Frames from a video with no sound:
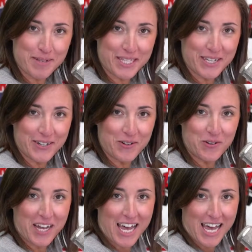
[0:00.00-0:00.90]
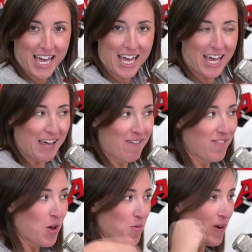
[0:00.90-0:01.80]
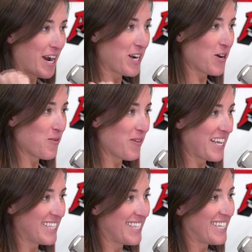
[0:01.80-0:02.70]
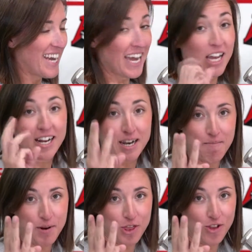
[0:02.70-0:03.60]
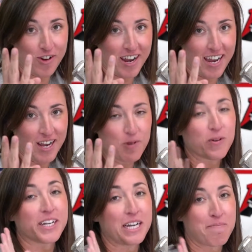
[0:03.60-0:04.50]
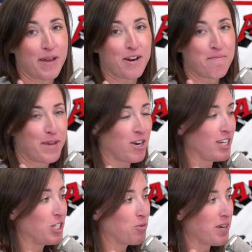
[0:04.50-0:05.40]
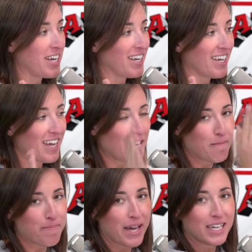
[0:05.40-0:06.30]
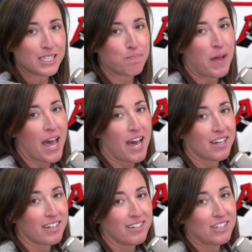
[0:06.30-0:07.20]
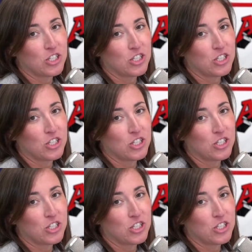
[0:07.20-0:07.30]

episode of Wine-O Wednesday, number 3. We're getting better and better each week. Becca's back.